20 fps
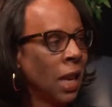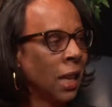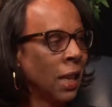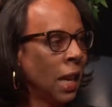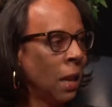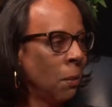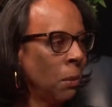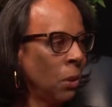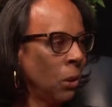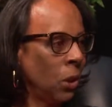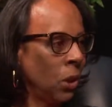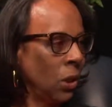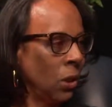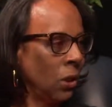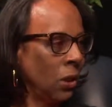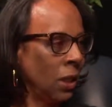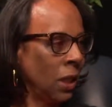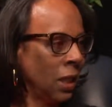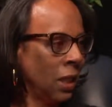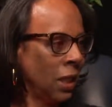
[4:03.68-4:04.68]
unable to
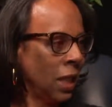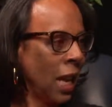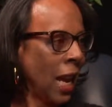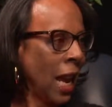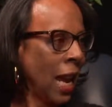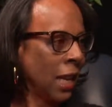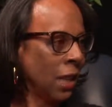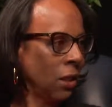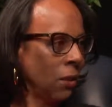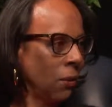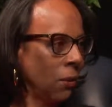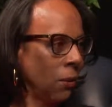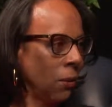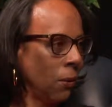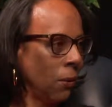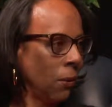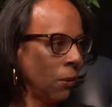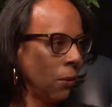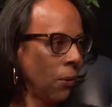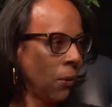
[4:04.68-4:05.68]
detach
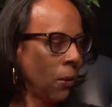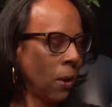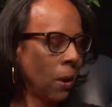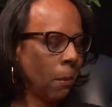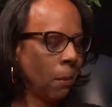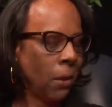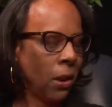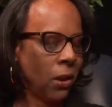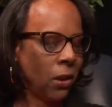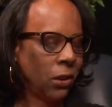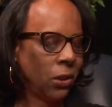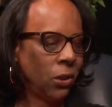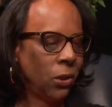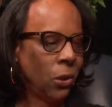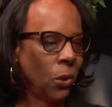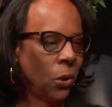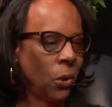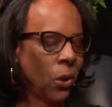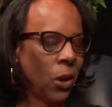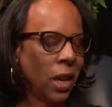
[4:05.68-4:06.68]
from their
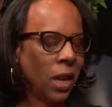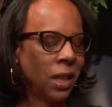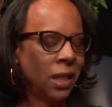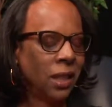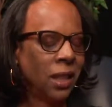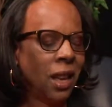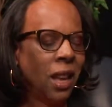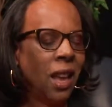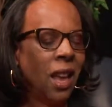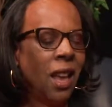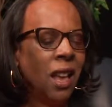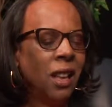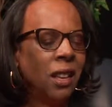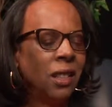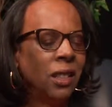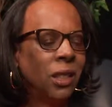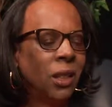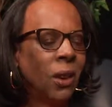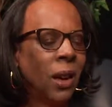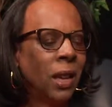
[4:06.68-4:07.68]
stories.
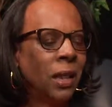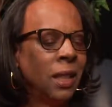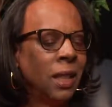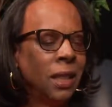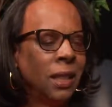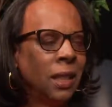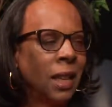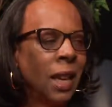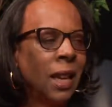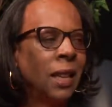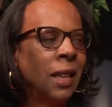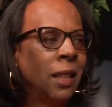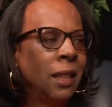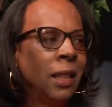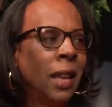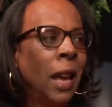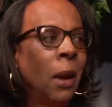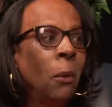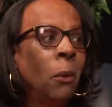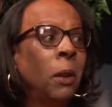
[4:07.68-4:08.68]
So I decided
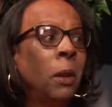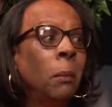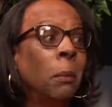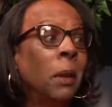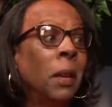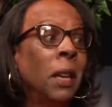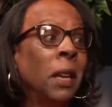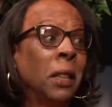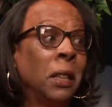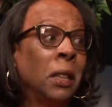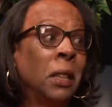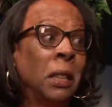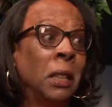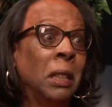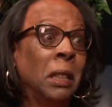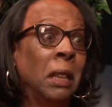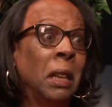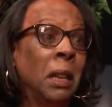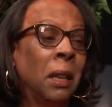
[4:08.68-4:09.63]
that wouldn't be a good